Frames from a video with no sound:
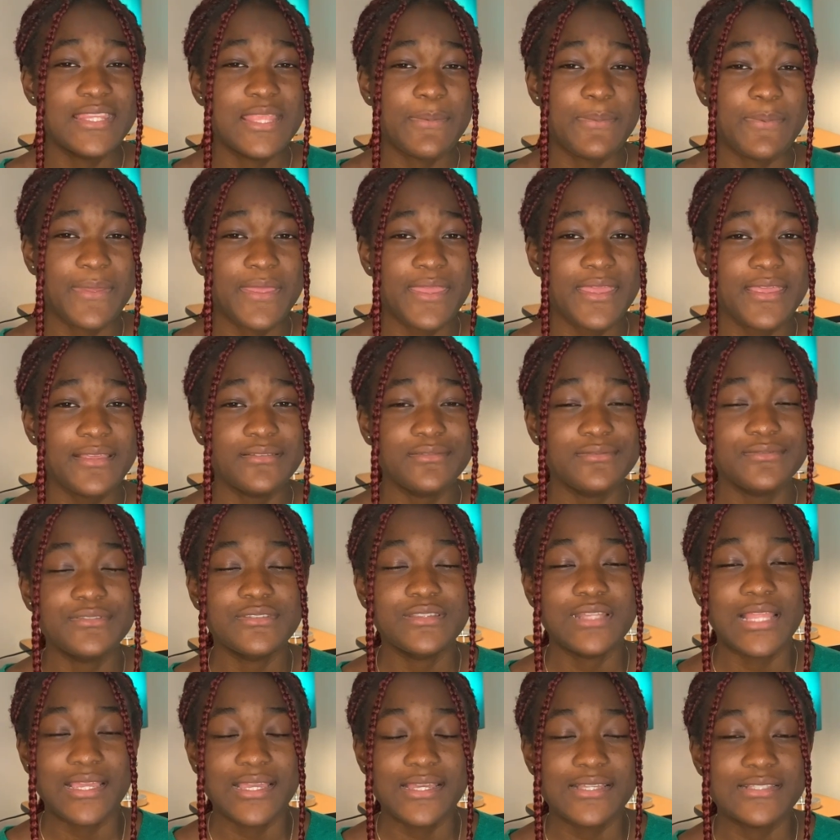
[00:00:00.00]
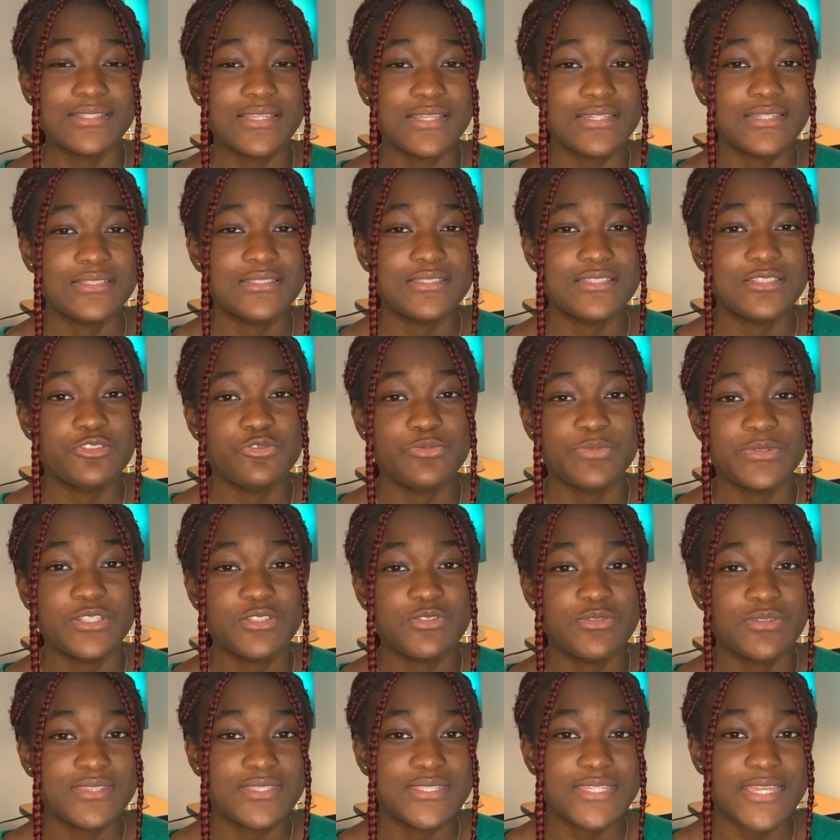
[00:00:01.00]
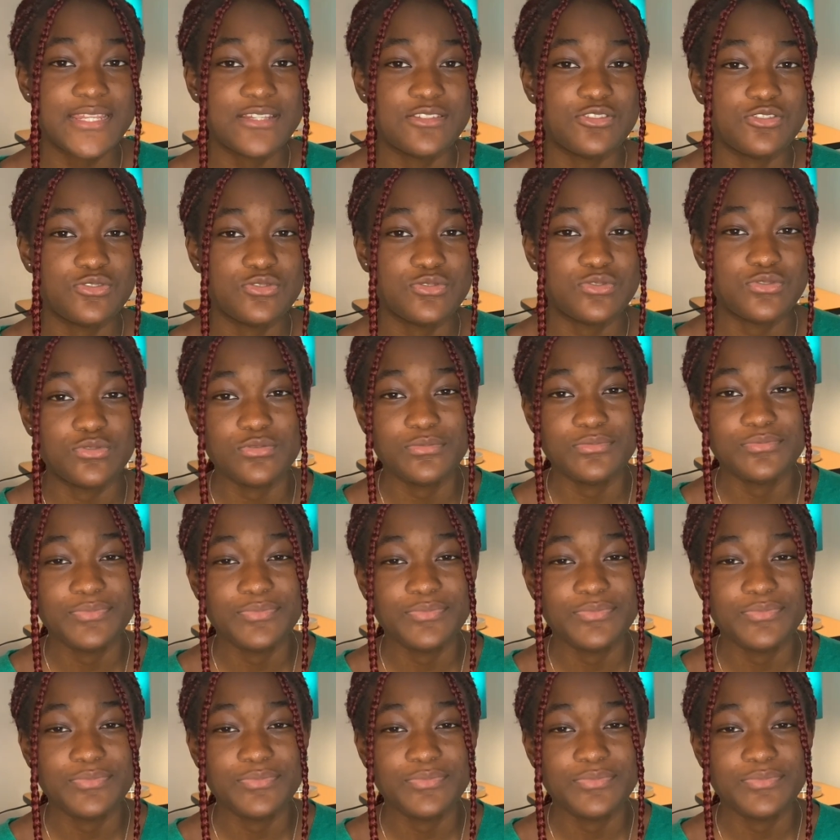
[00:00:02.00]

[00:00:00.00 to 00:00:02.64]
The pay, like I said, is still between 10 to